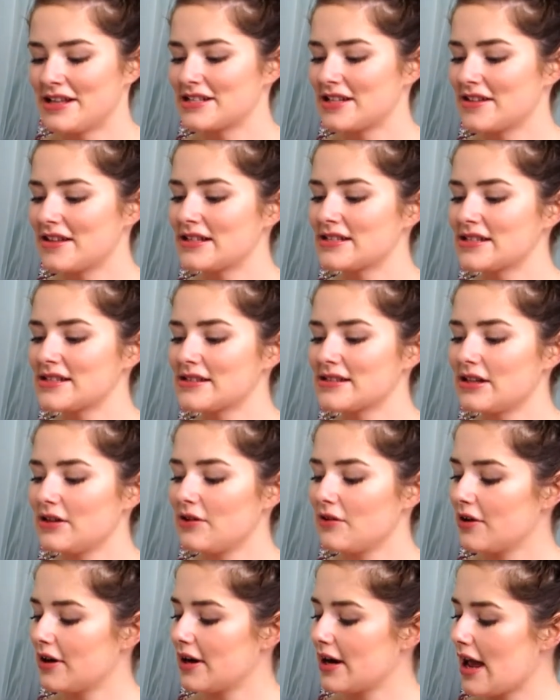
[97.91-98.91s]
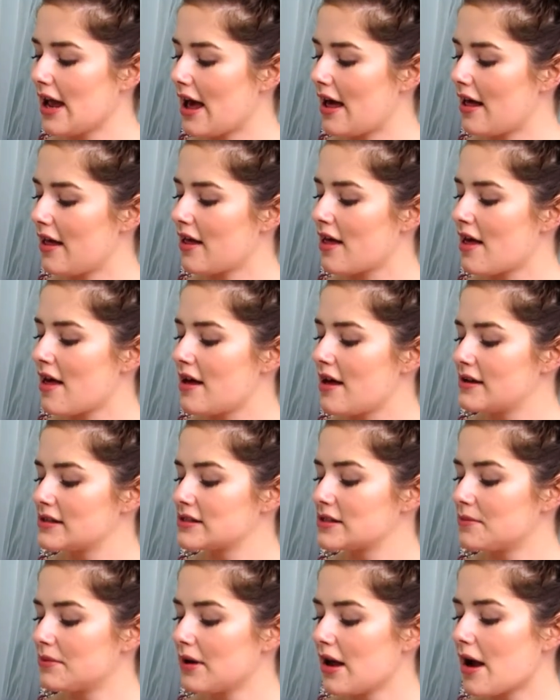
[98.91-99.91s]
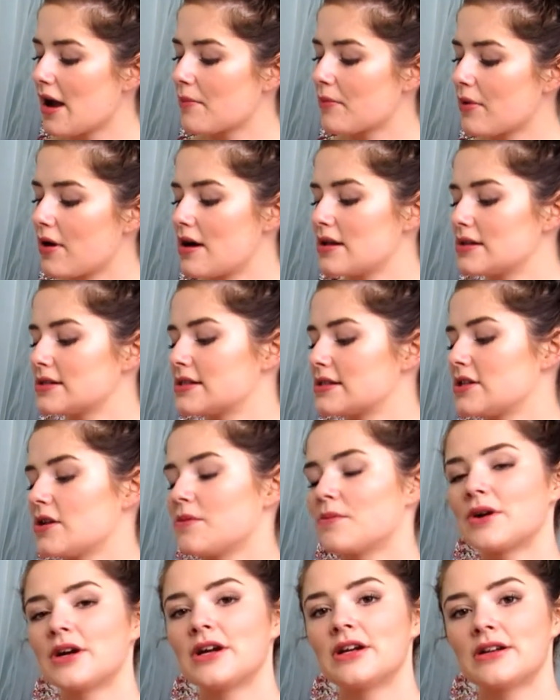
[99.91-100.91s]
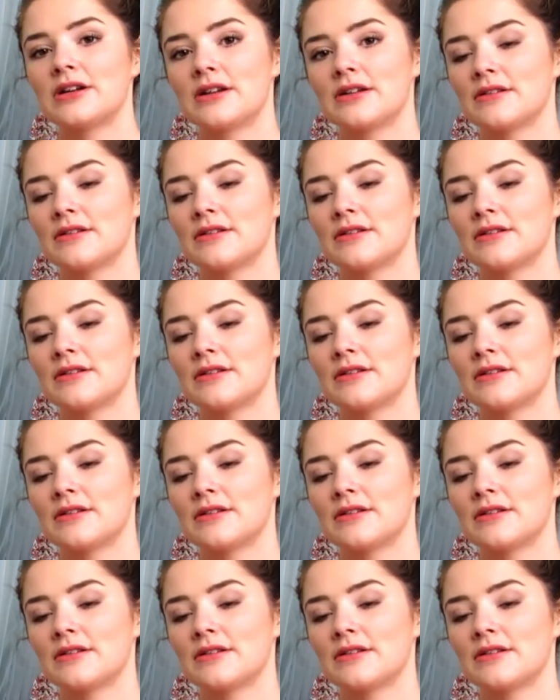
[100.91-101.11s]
So this is the L'Oreal Sublime Bronze Summer